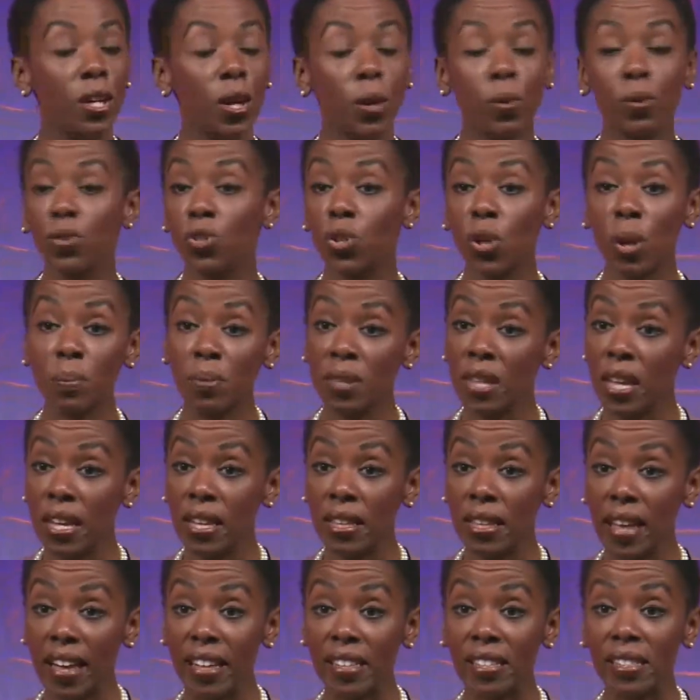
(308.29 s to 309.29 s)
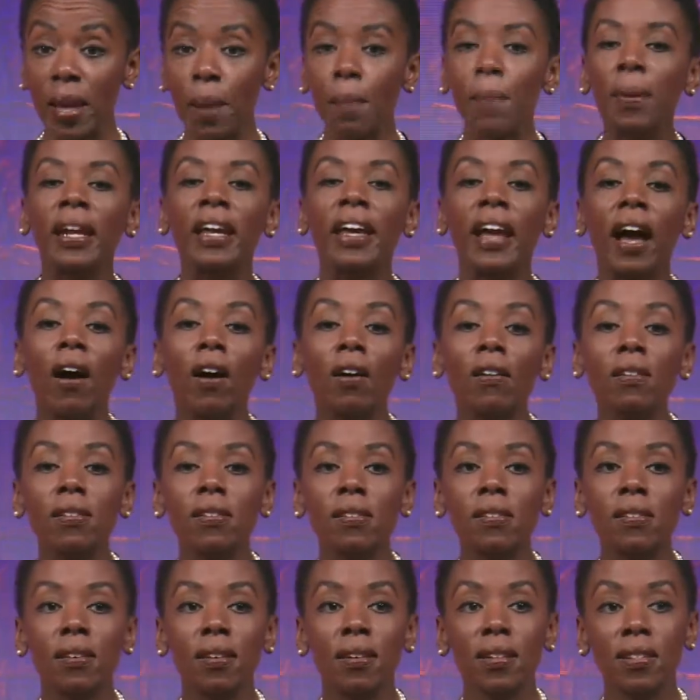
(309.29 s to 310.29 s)
something that somebody
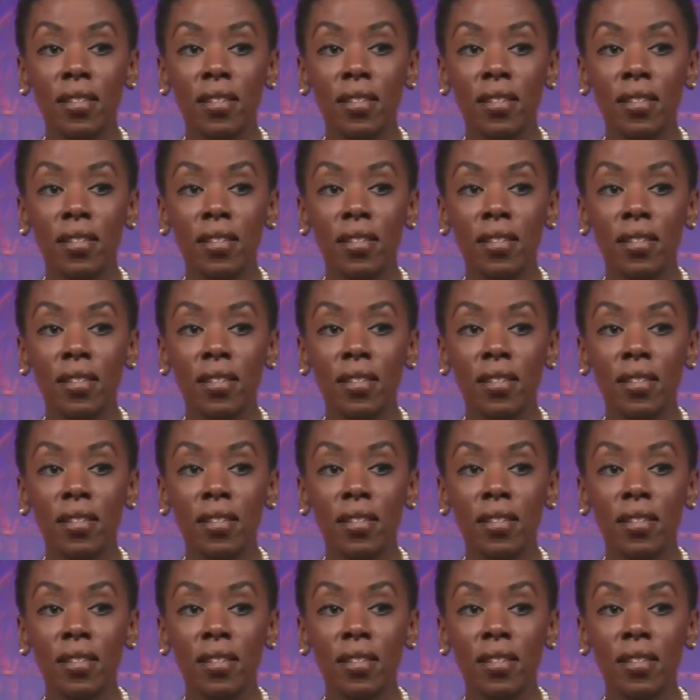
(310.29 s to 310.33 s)
else